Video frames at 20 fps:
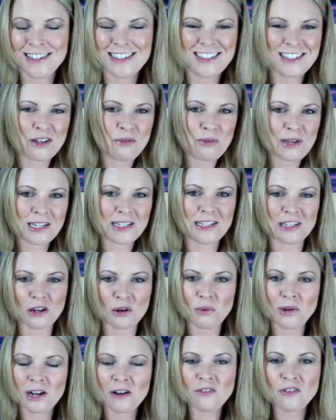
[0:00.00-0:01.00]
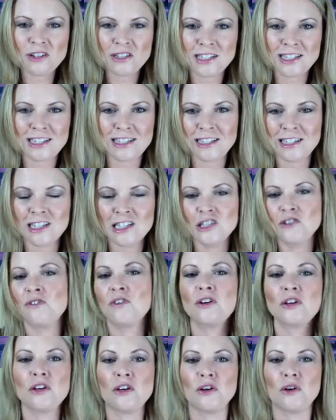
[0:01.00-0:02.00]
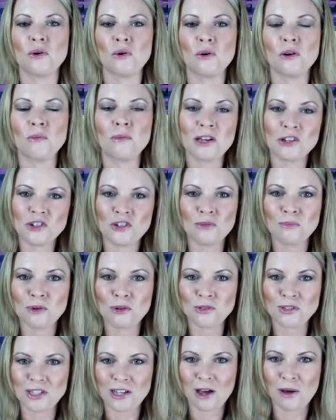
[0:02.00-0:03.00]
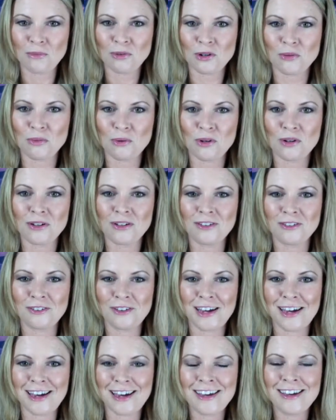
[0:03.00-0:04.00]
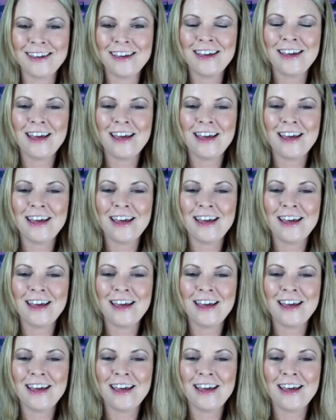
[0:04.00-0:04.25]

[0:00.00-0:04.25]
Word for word: It's no big deal, whatever is easiest for you or makes you most comfortable, okay?